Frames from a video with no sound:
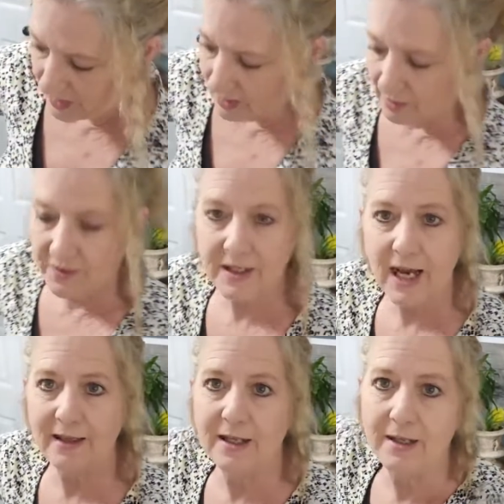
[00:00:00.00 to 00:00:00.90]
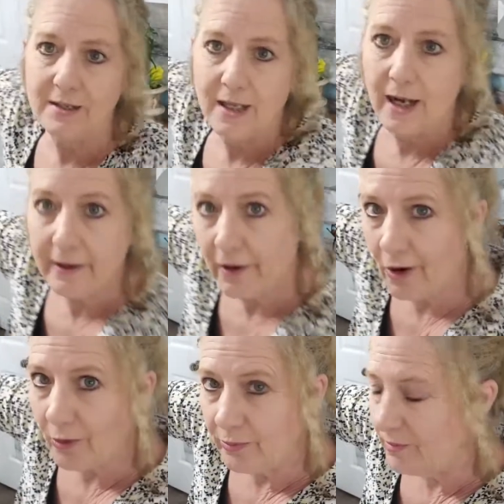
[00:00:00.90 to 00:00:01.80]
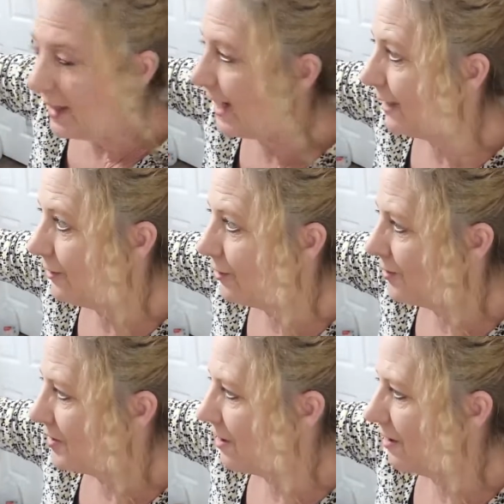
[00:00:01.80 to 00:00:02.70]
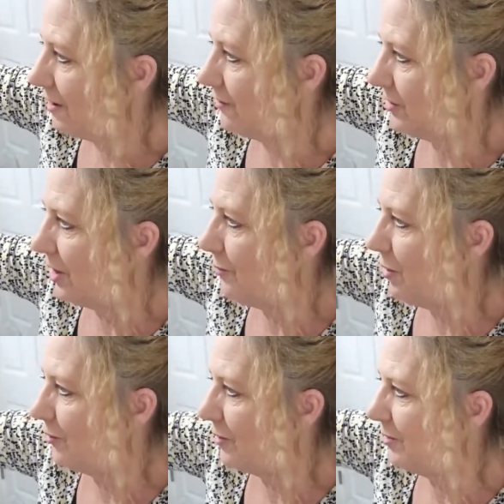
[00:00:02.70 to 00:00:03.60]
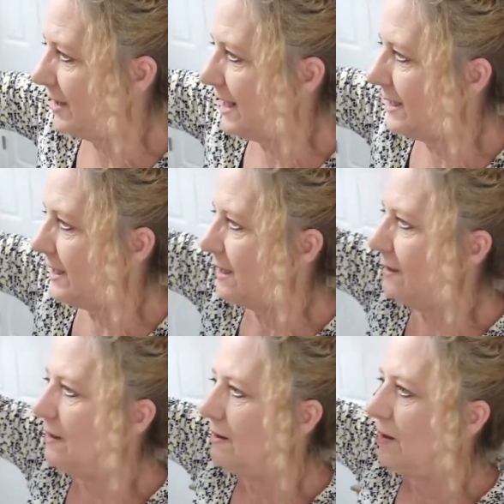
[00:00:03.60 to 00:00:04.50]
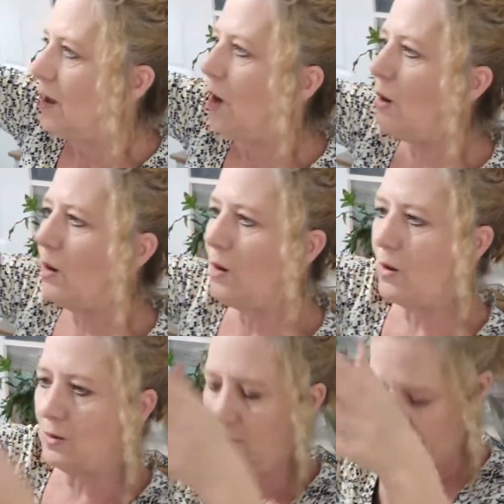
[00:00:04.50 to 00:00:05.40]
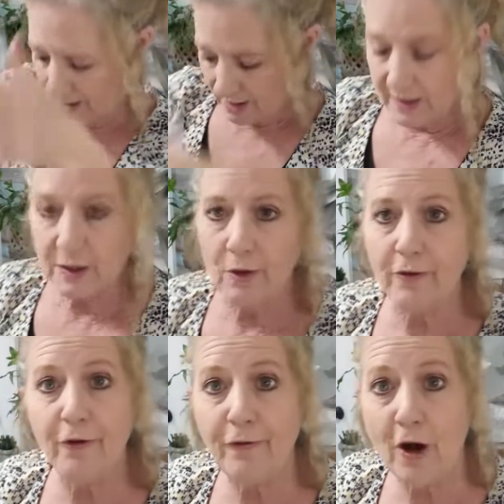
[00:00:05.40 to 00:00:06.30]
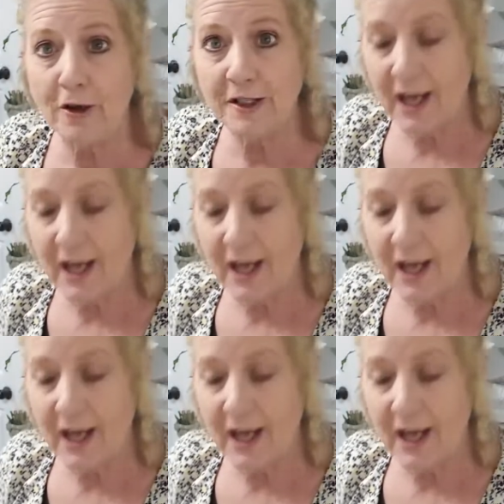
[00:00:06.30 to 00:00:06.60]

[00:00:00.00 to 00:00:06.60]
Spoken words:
little side things that I called handles are to help hold the plant in. Oh, Silver Falls